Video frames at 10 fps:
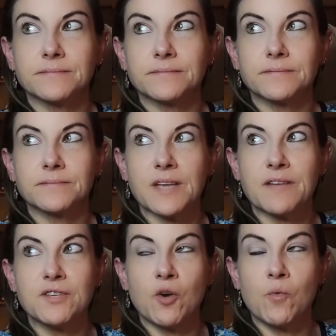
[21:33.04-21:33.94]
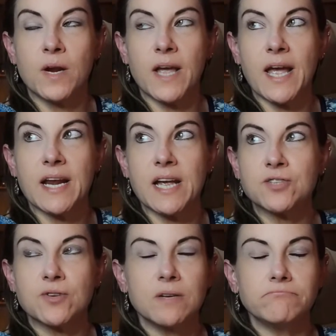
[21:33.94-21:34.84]
If you don't want to add
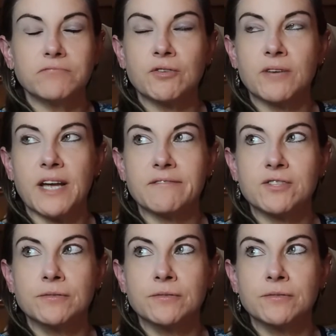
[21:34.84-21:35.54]
extra, you don't have to.